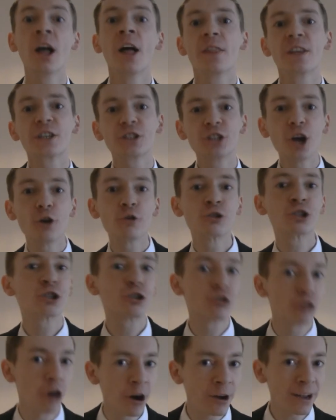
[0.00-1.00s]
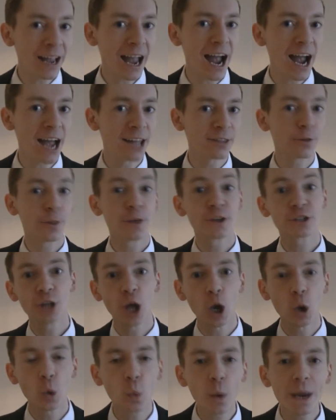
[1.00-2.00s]
There's no strong hand, there's
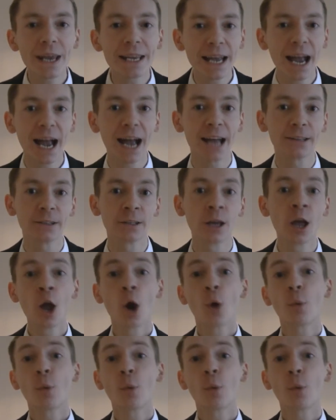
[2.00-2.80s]
no weak hand.